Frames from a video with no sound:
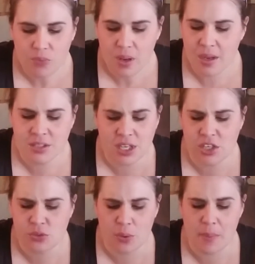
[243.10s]
Because I
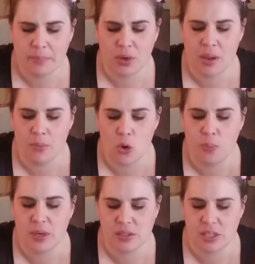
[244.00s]
just remember him
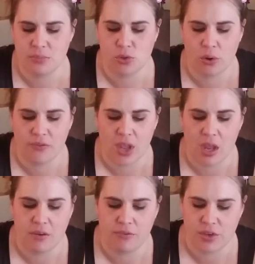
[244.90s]
opening some sort of
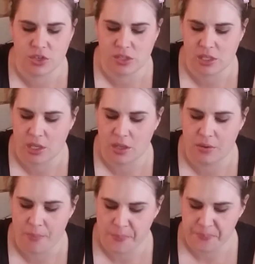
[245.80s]
can of fish as a kid
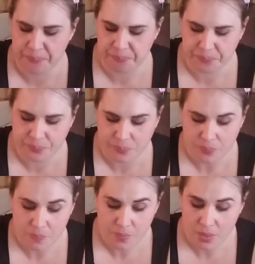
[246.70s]

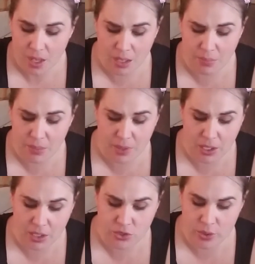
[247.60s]
and me being
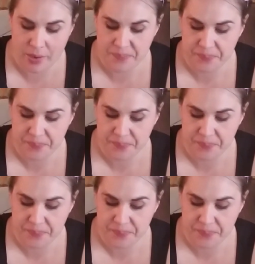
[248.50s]
into it.